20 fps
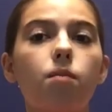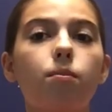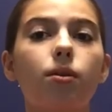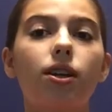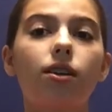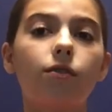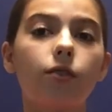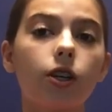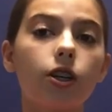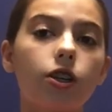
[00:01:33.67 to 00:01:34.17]

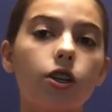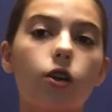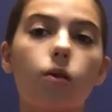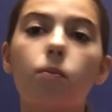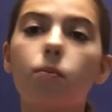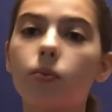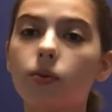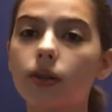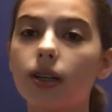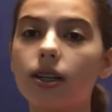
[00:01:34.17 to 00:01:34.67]
But if you
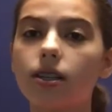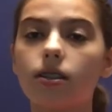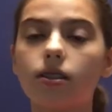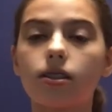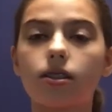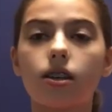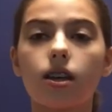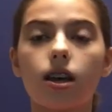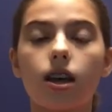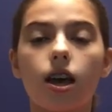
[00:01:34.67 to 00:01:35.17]
do,
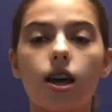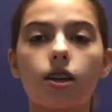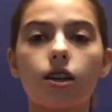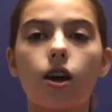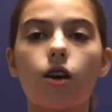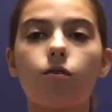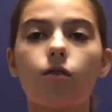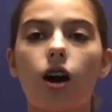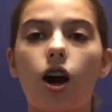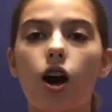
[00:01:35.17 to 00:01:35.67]
please
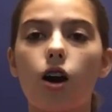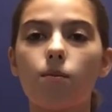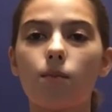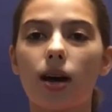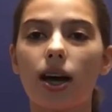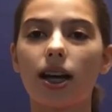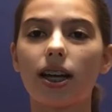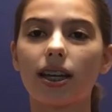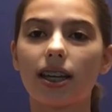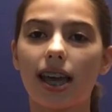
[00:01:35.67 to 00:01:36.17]
go follow
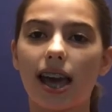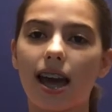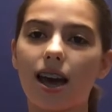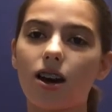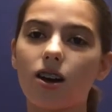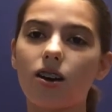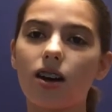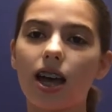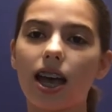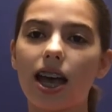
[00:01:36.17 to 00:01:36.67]
my
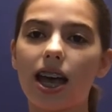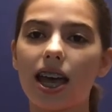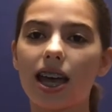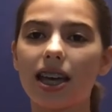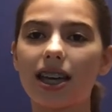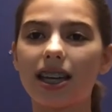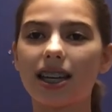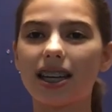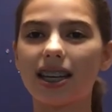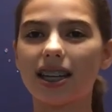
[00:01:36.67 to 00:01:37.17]
account
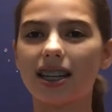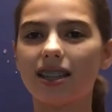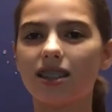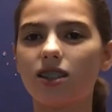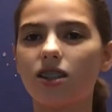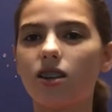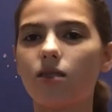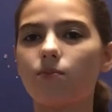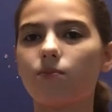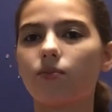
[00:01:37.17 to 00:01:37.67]

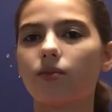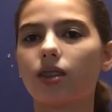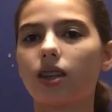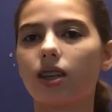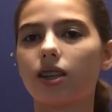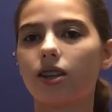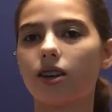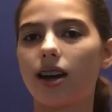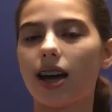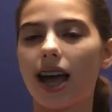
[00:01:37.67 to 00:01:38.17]
and
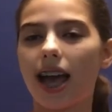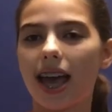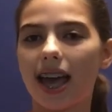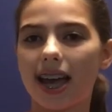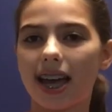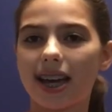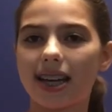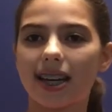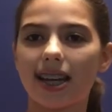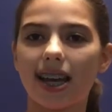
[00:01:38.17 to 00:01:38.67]
go
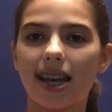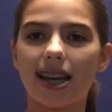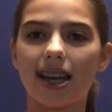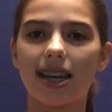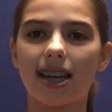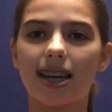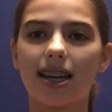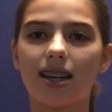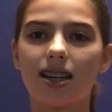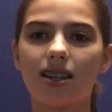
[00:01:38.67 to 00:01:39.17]
ahead
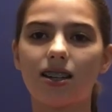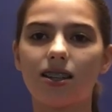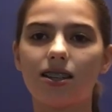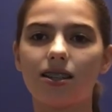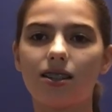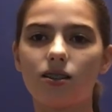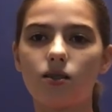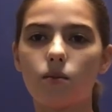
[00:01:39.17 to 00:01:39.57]
and